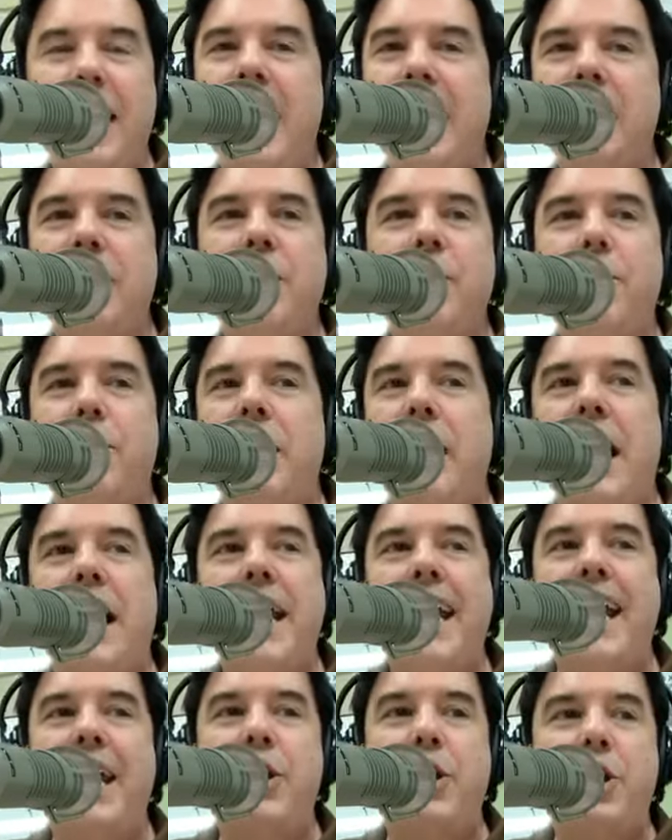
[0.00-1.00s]
You know what? I
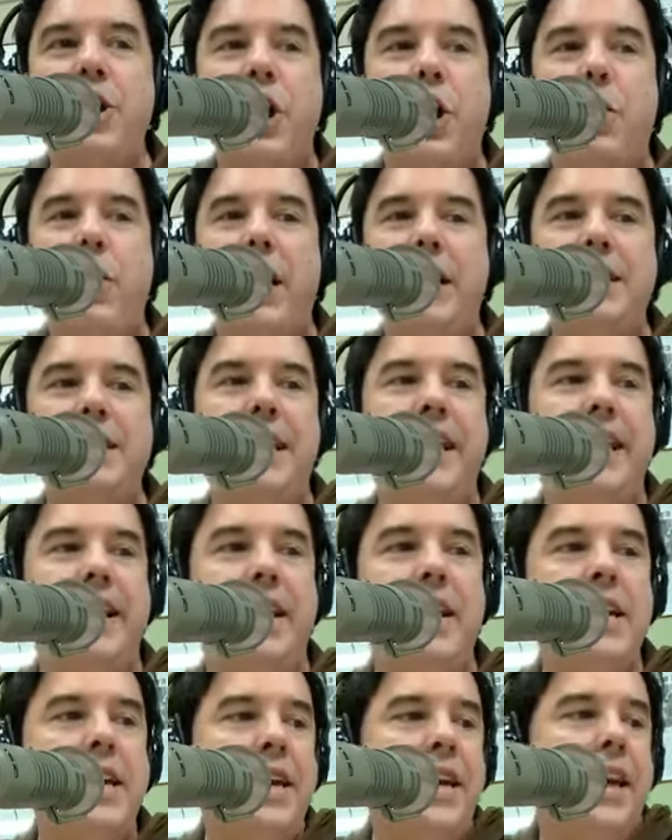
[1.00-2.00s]
had no
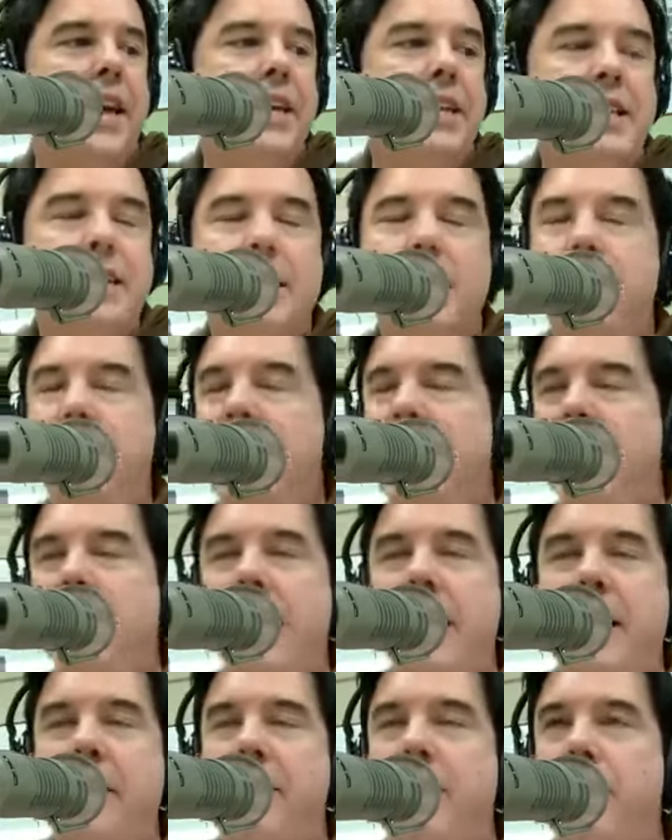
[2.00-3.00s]
idea, and it's something that
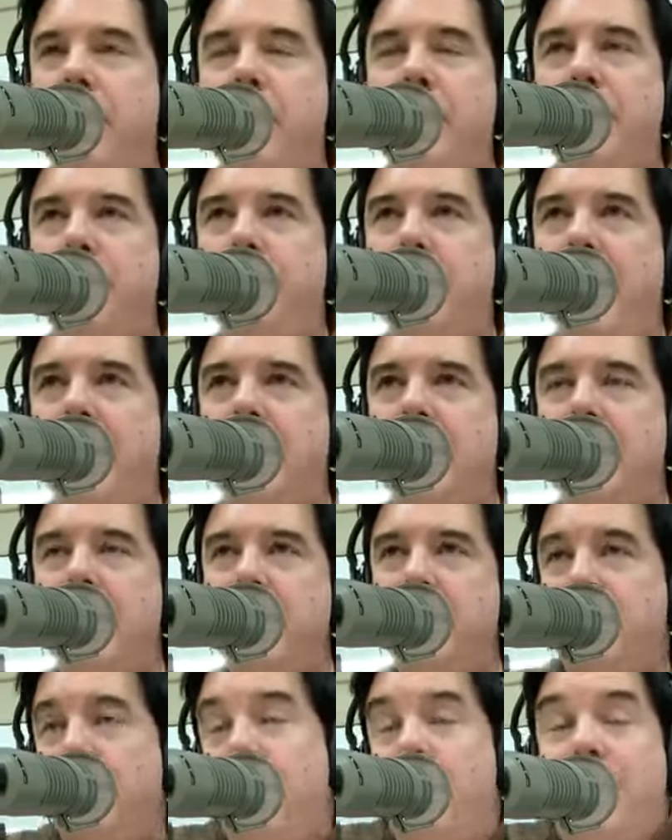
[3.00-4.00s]
I never really paid
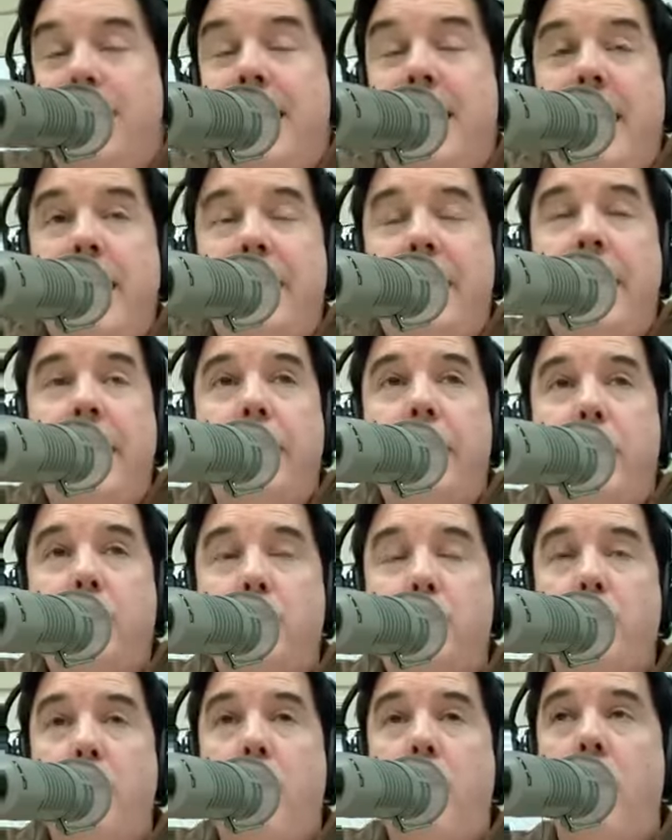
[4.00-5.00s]
attention to, because I never hear that
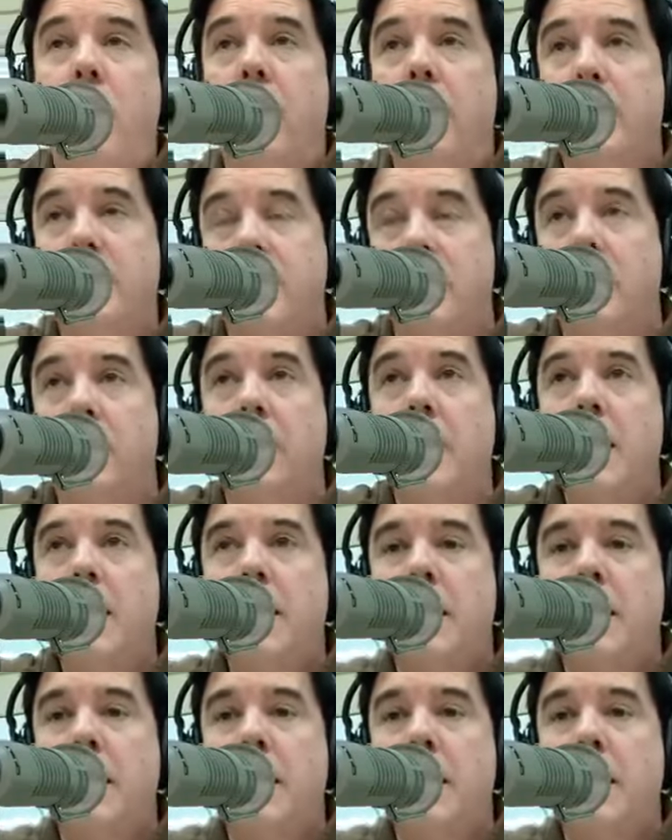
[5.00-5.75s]
song until.